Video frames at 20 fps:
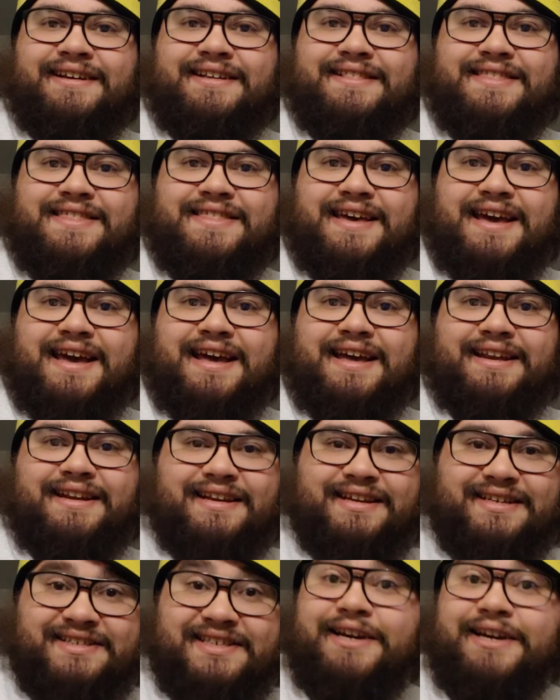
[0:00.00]
that,
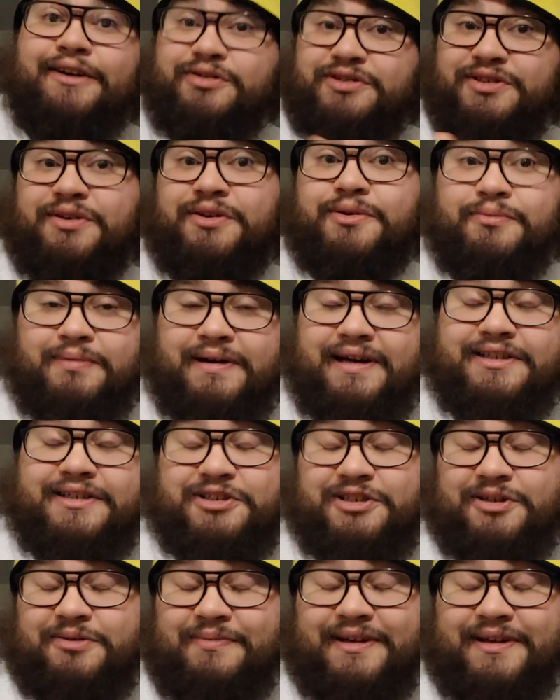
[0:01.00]
because he also, I
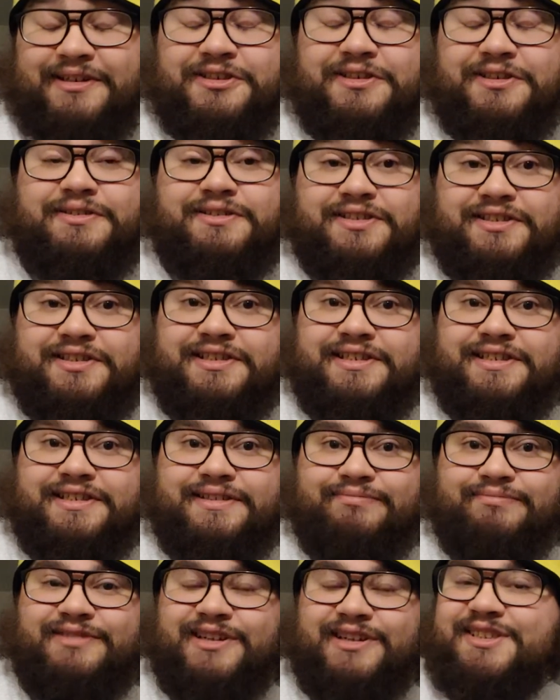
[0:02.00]
should have mentioned, since
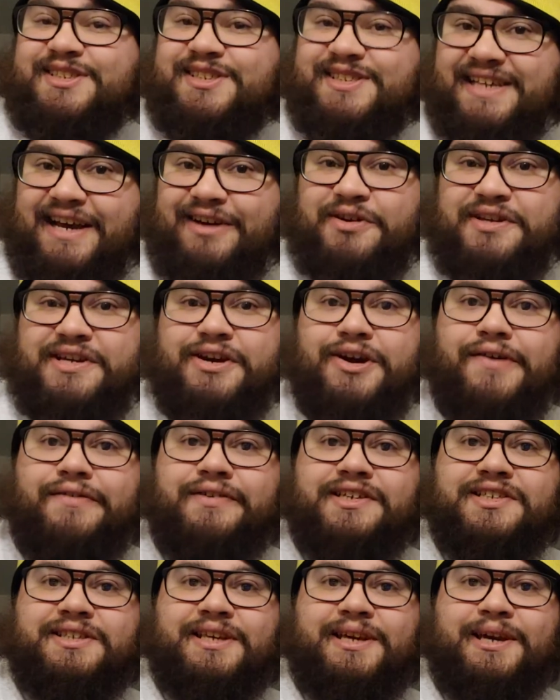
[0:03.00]
he does sound, he
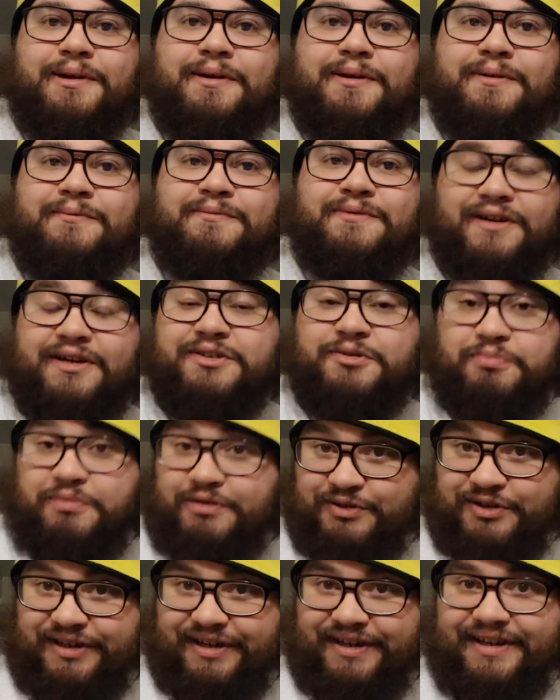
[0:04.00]
obviously does
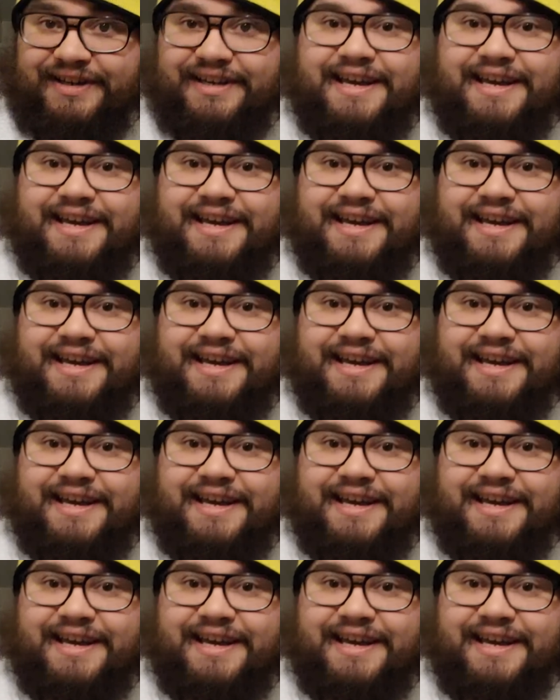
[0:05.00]
music,